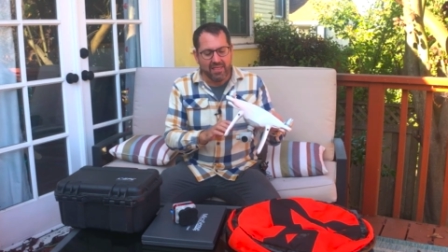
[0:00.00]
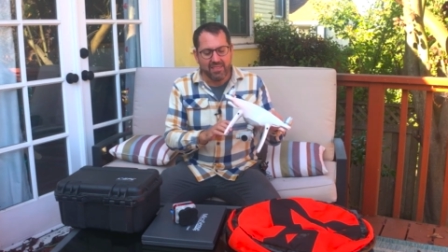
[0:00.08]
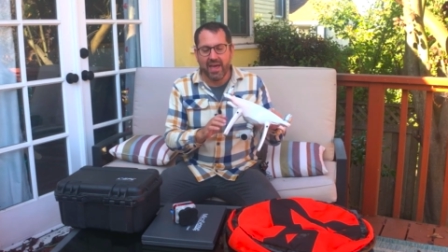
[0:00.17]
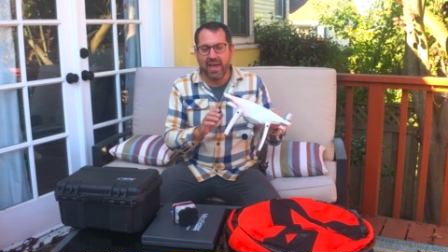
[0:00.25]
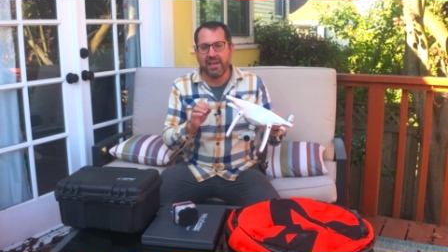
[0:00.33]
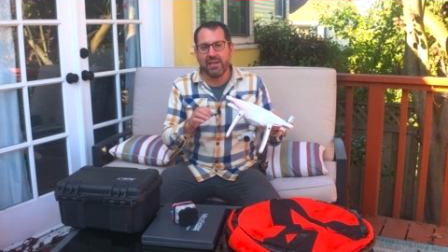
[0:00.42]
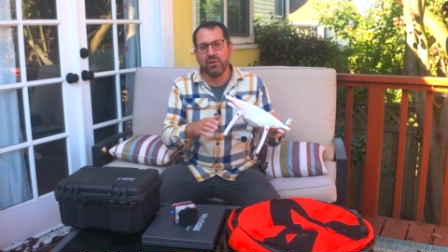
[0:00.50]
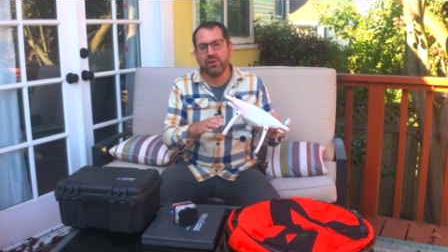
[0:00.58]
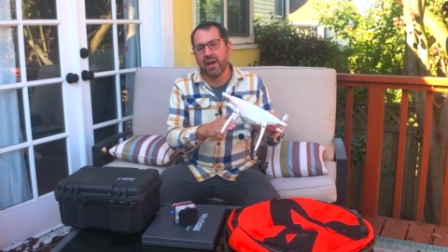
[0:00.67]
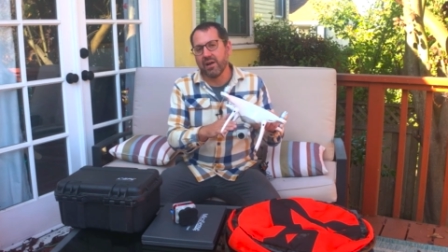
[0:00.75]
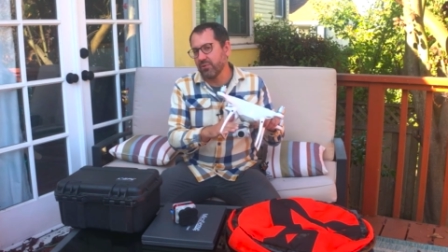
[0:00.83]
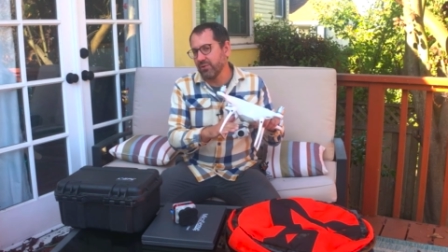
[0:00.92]
then you're
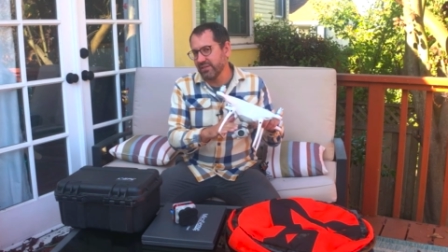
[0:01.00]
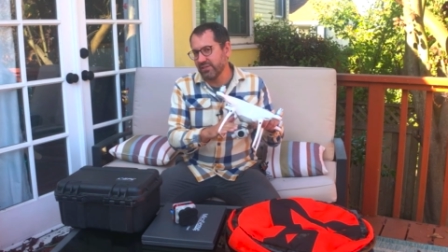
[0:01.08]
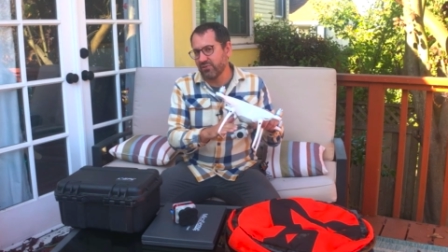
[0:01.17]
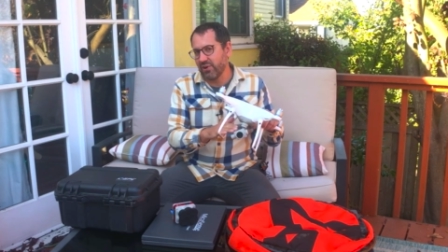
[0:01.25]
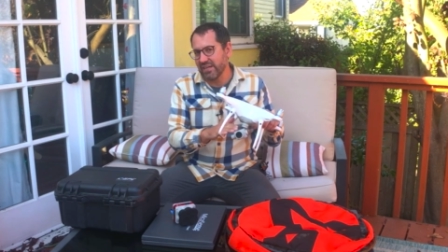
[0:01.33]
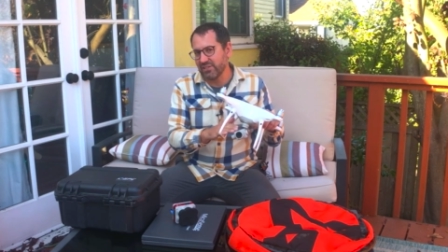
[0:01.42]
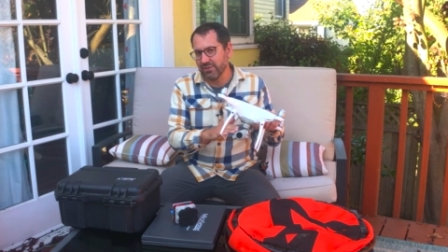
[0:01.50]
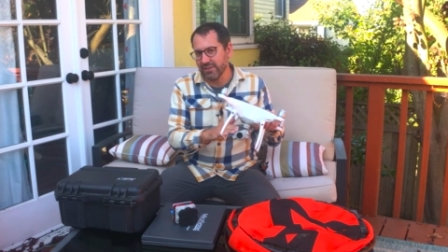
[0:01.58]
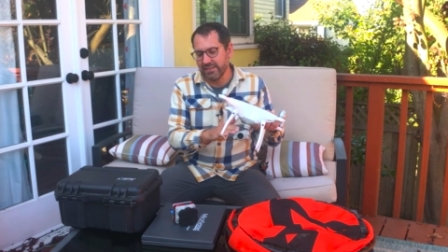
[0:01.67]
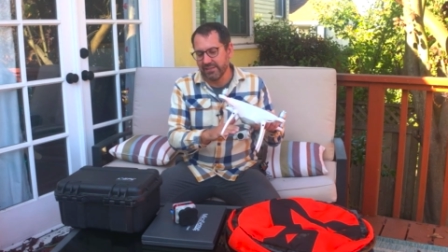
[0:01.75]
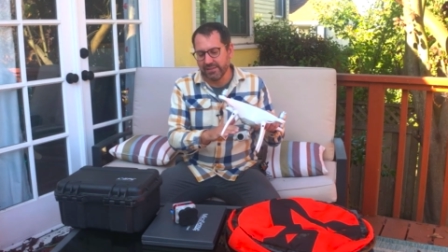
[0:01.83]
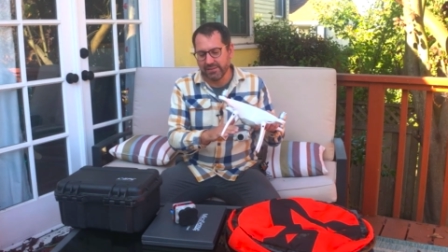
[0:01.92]
not going to scratch your
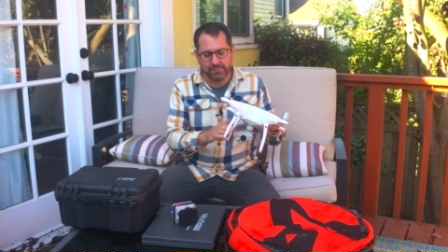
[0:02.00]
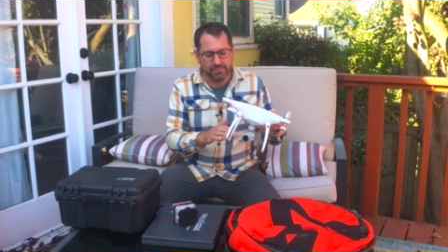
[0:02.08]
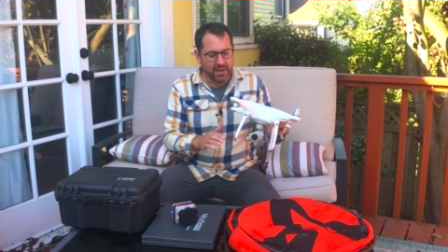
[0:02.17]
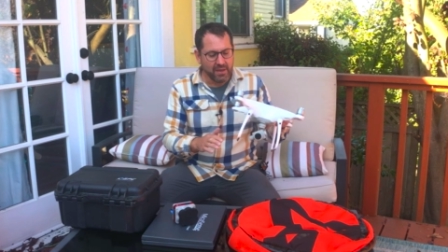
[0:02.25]
lenses.